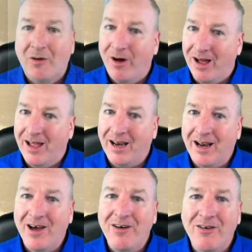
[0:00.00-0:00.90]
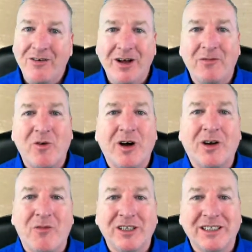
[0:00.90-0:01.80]
Well, hello, and
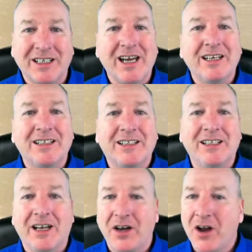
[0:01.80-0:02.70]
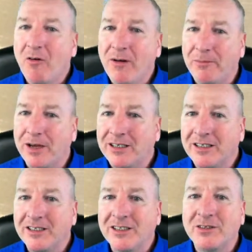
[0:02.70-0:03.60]
welcome once again to the No
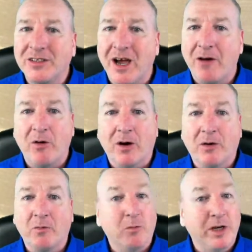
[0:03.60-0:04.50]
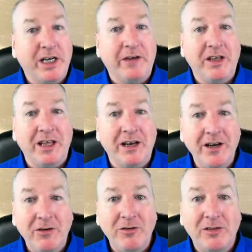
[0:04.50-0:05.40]
Opinion News Network, where we give you the
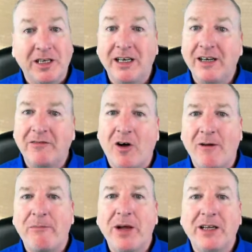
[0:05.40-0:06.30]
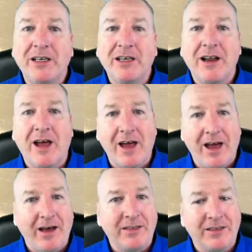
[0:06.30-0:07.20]
news and leave our opinion
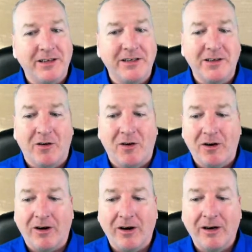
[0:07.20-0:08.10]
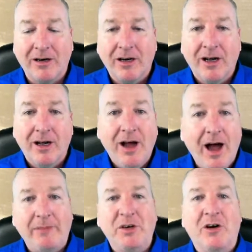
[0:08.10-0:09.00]
at the door.
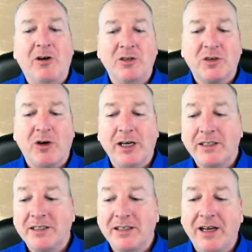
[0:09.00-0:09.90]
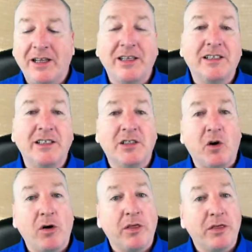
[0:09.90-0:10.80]
I'm your host, Chris, and this is
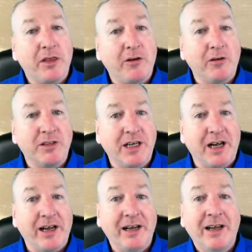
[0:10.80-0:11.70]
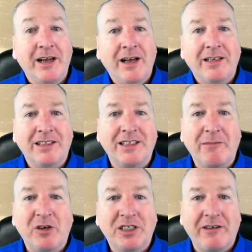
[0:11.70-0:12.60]
your Thursday,
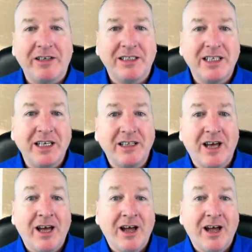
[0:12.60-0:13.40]
December 17th,